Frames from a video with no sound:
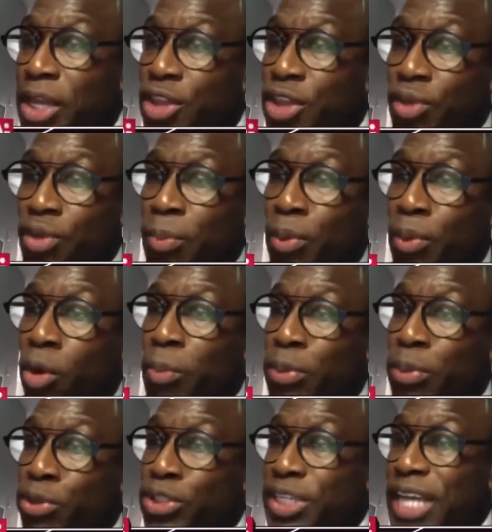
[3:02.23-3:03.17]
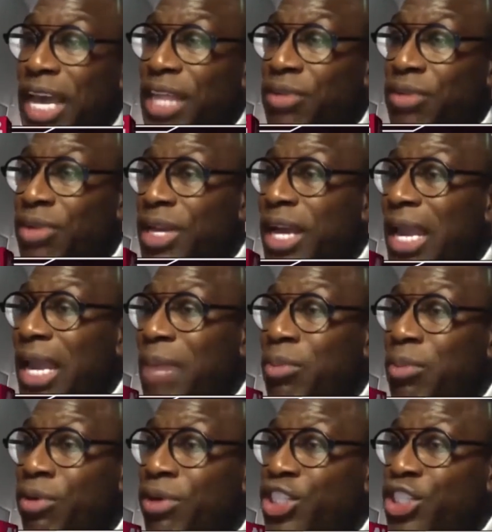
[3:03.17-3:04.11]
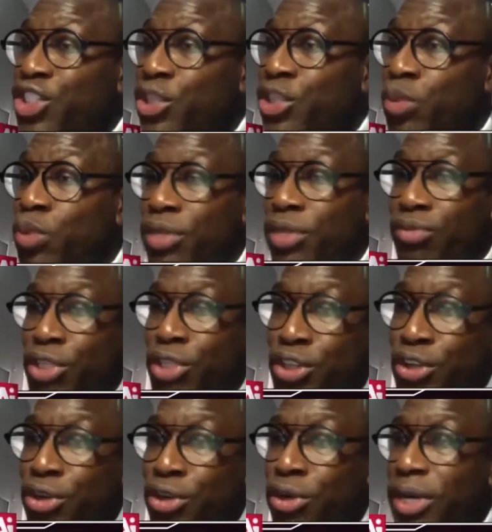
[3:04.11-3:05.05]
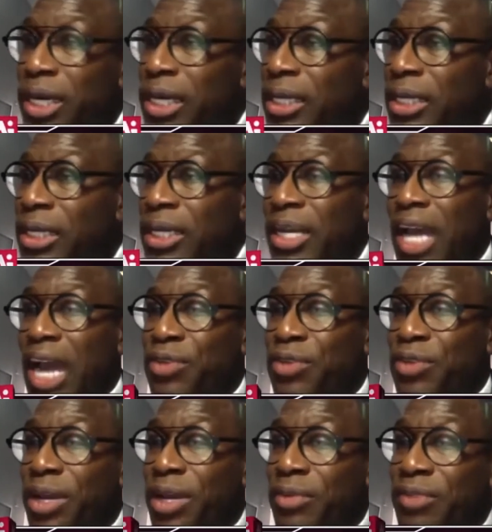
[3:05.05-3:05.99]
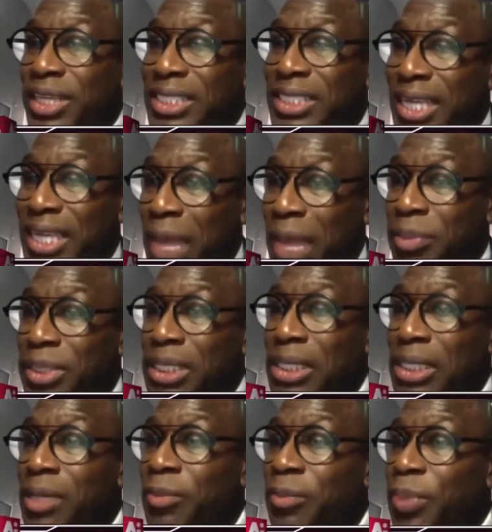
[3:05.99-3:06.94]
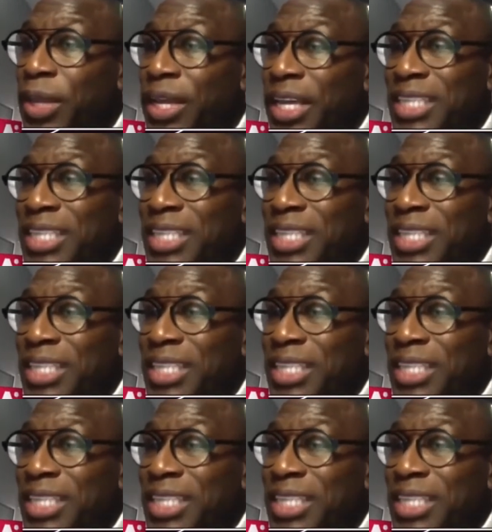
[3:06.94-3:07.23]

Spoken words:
The report, put together in collaboration with Rescura, Africa Investor Capital,